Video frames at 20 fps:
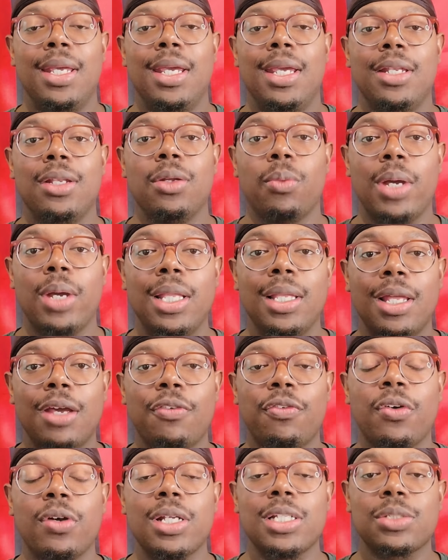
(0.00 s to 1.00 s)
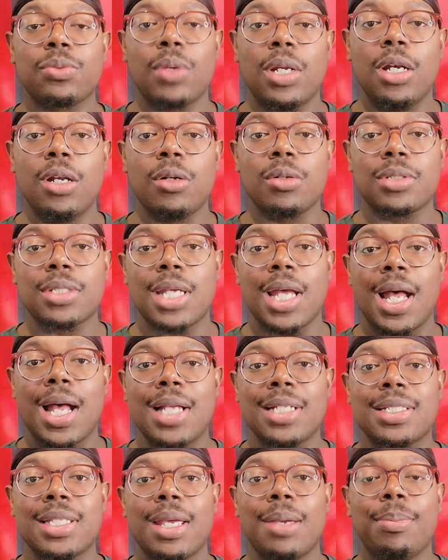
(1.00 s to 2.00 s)
And Dwayne Ledford is one of those
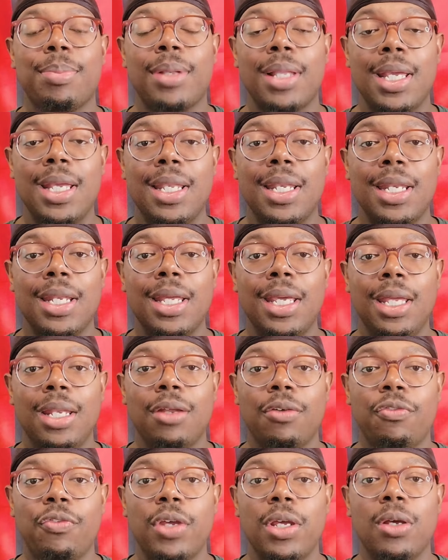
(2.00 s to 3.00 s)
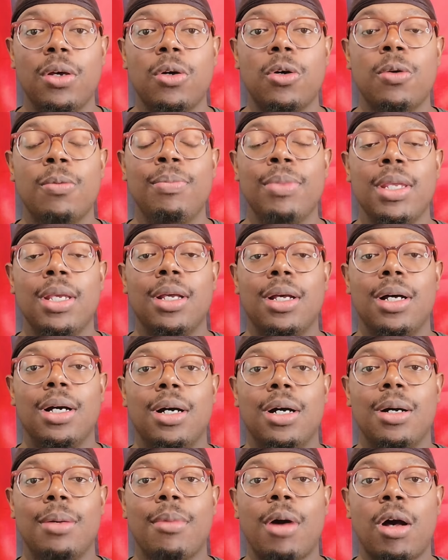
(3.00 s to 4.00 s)
guys that played in the NFL,
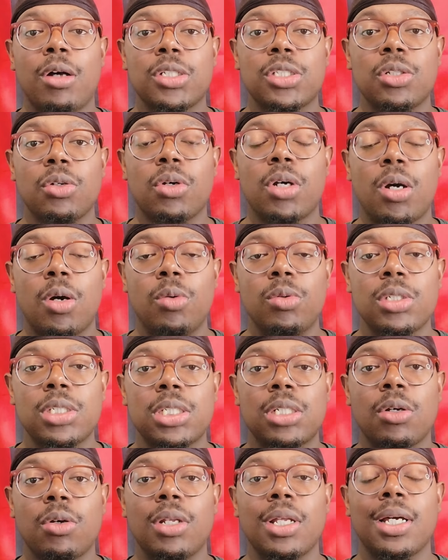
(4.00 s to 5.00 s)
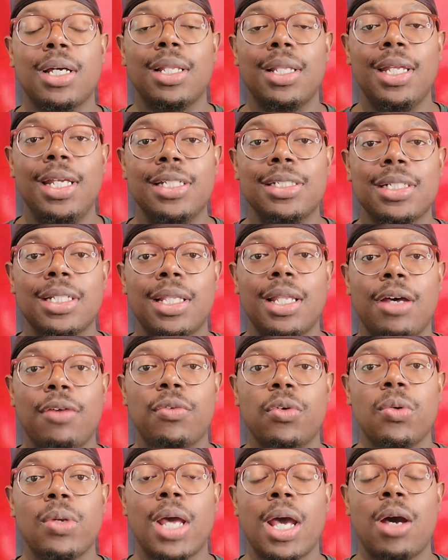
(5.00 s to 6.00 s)
also coached on a collegiate
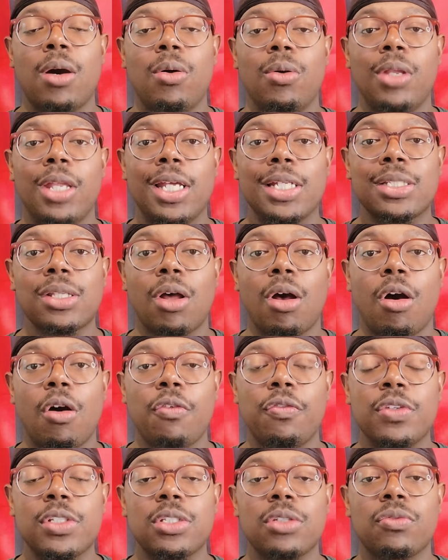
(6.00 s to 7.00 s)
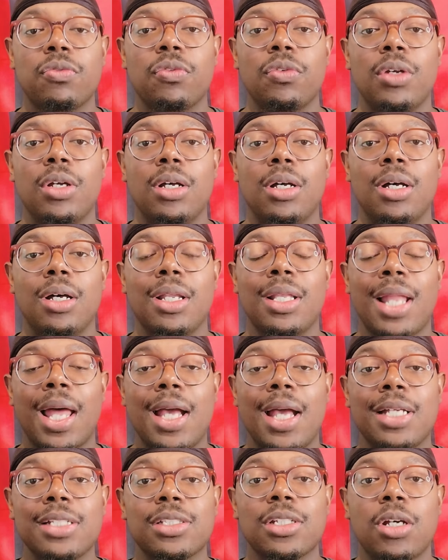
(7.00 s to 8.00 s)
level, not only as an offensive
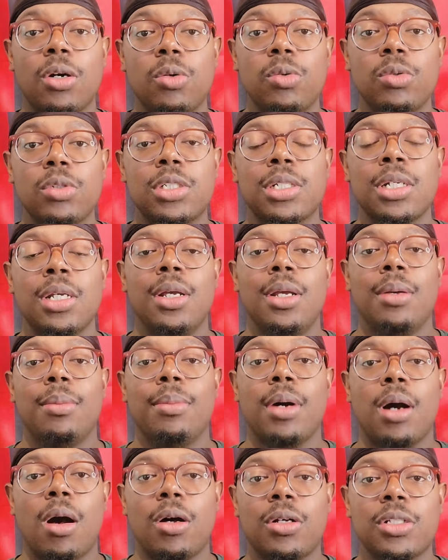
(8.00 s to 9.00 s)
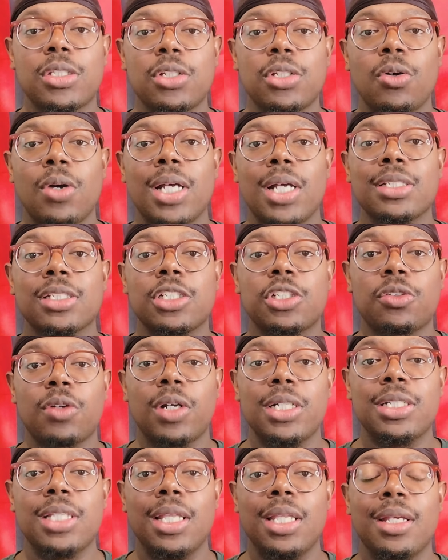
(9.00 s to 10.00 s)
lines coach, but also as a
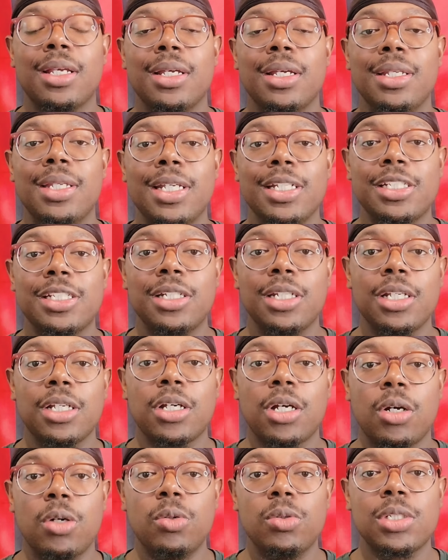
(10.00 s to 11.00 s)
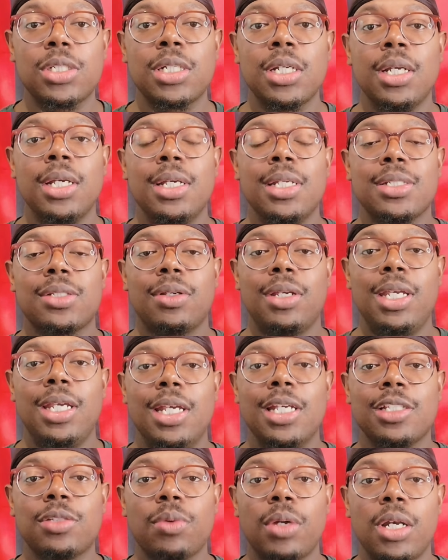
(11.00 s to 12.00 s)
strength and conditioning coach. So
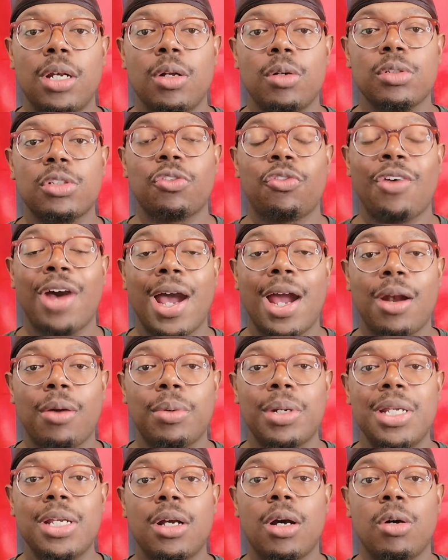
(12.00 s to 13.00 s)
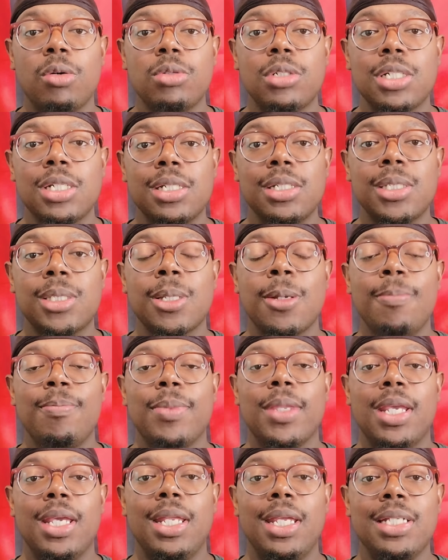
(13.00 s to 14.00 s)
he is one of those fiery coaches,
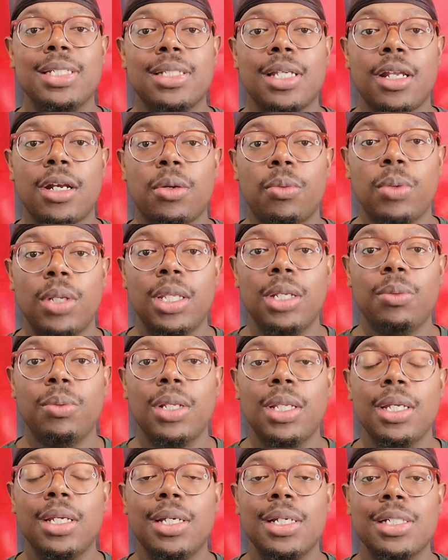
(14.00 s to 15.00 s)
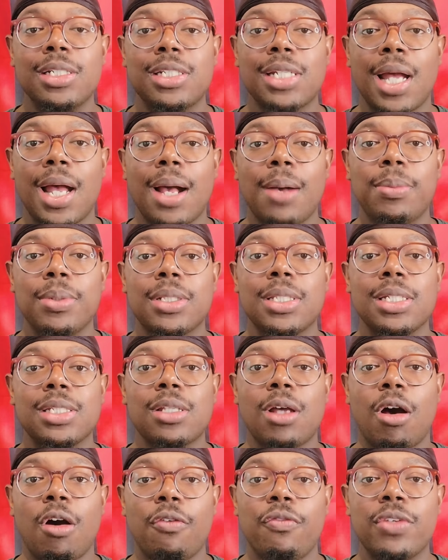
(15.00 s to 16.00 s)
and he's done a really, really good job with this
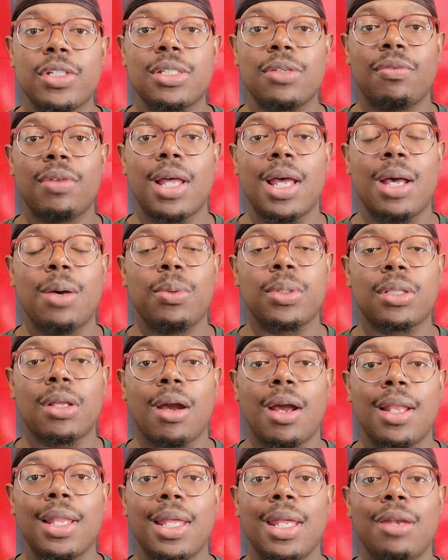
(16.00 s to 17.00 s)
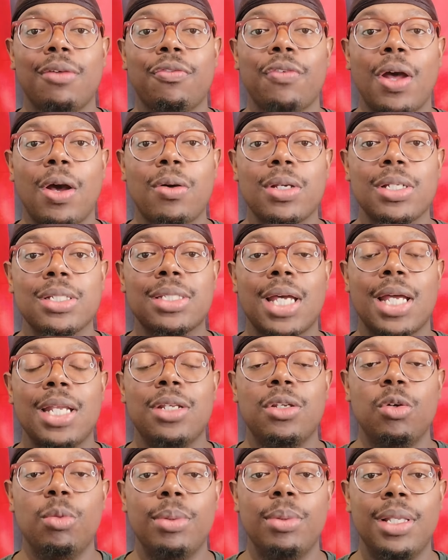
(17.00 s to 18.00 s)
offensive line with our Atlanta Falcons. I
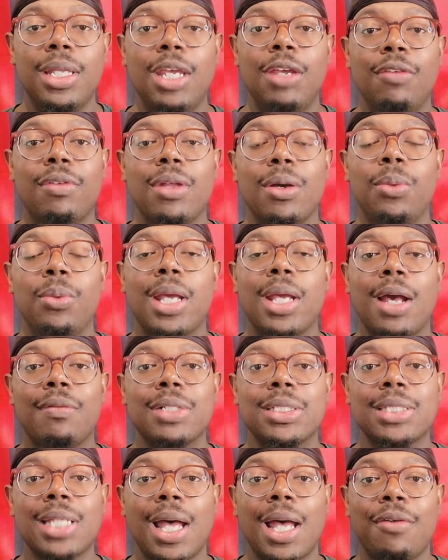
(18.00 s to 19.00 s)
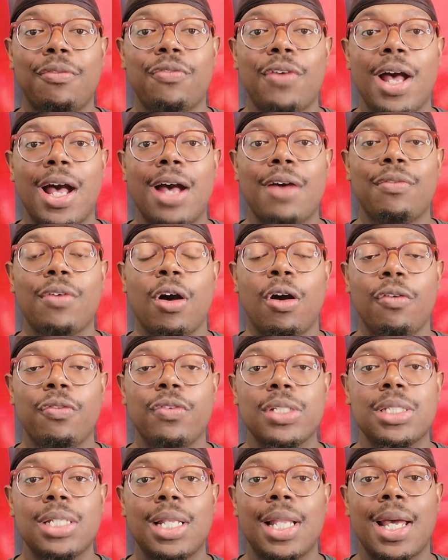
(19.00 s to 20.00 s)
do believe that we have a top five
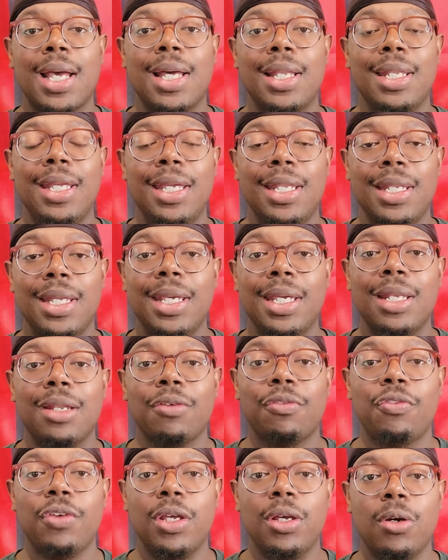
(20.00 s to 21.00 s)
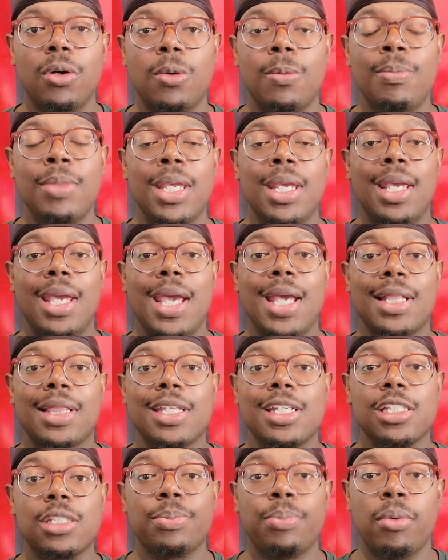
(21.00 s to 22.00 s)
offensive line in the NFL at
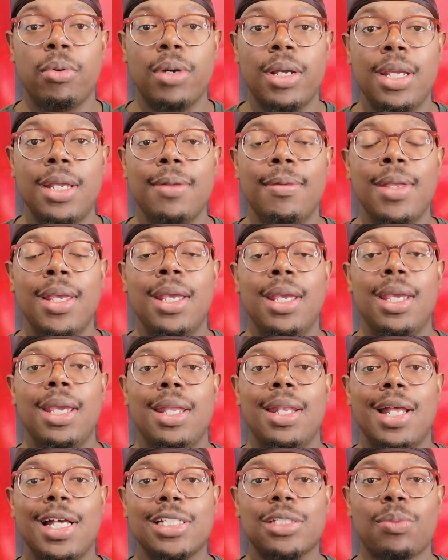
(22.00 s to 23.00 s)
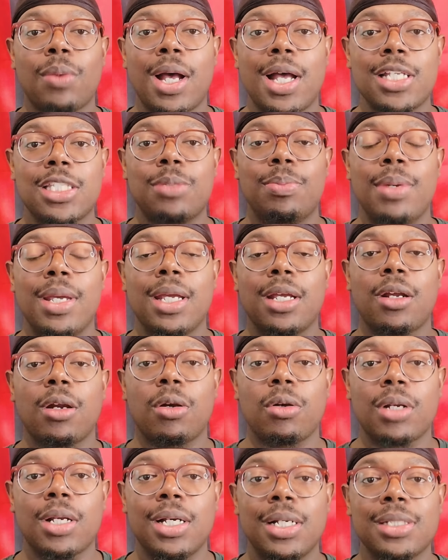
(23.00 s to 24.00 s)
this point, and that's why I expect
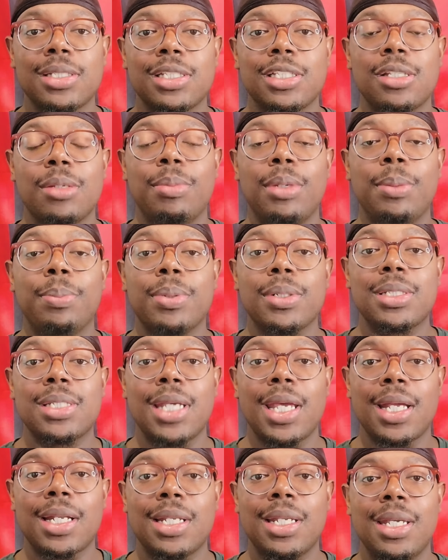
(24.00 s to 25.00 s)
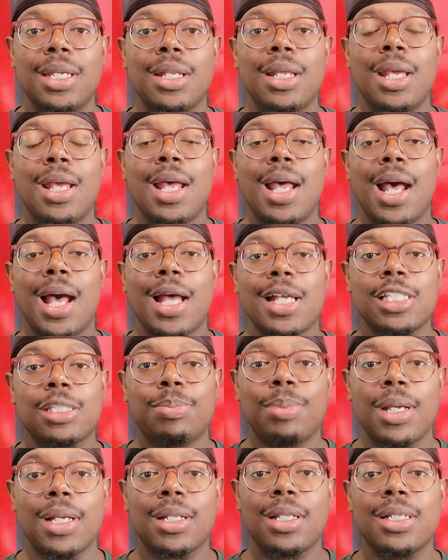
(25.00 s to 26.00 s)
Kirk Cousins to be protected. I
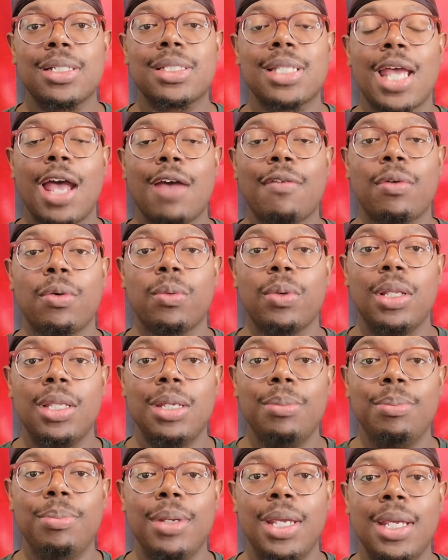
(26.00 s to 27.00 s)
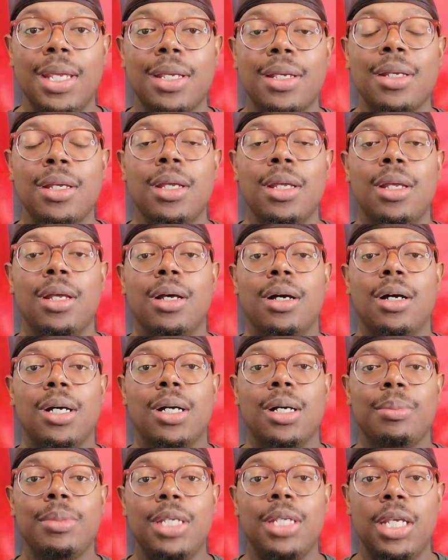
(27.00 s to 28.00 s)
expect us to have a really big
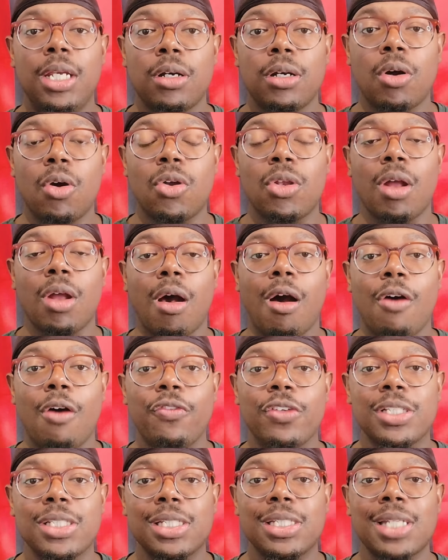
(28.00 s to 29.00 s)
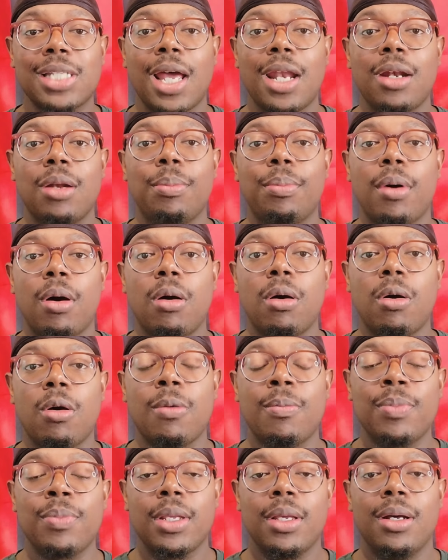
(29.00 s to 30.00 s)
year on the offensive side of the
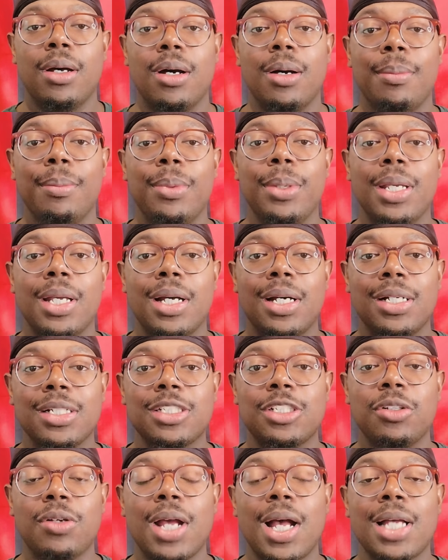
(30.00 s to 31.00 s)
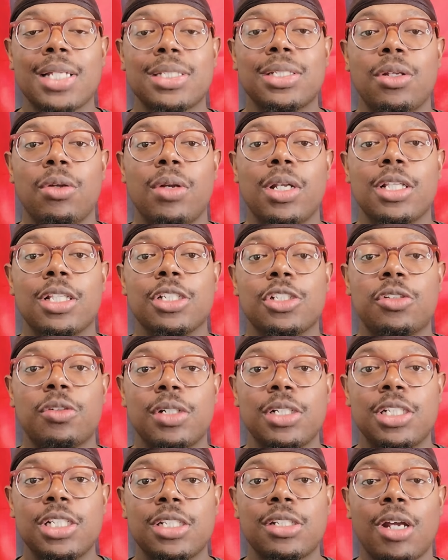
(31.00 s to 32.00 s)
ball because you guys know that the
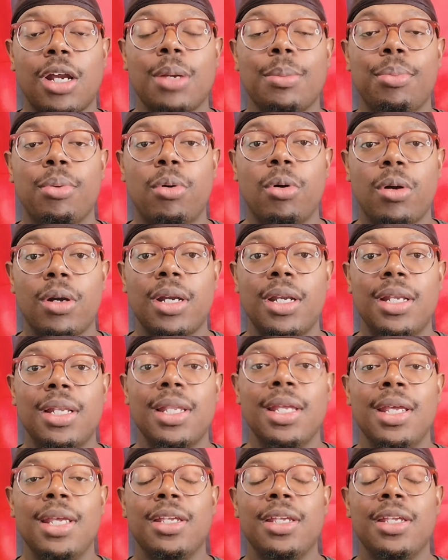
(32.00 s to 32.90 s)
trenches are important.